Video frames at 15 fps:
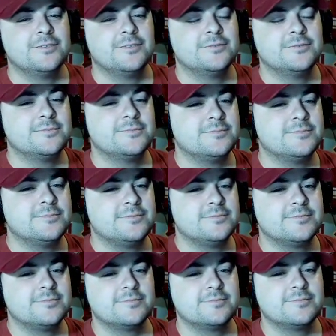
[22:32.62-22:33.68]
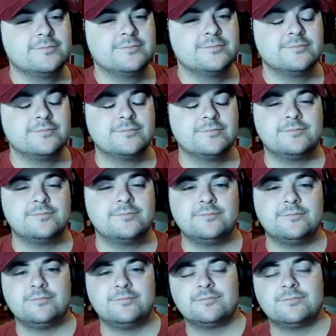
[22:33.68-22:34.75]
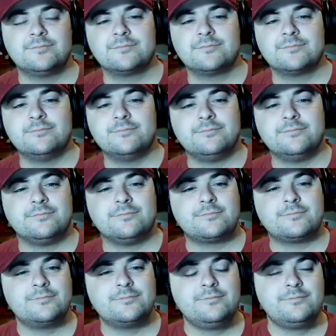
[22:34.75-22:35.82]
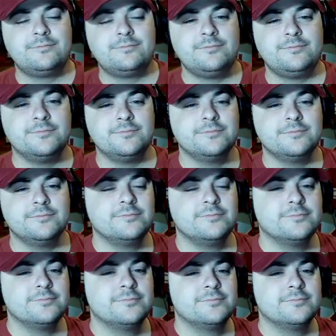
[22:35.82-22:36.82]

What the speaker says: This person isn't speaking.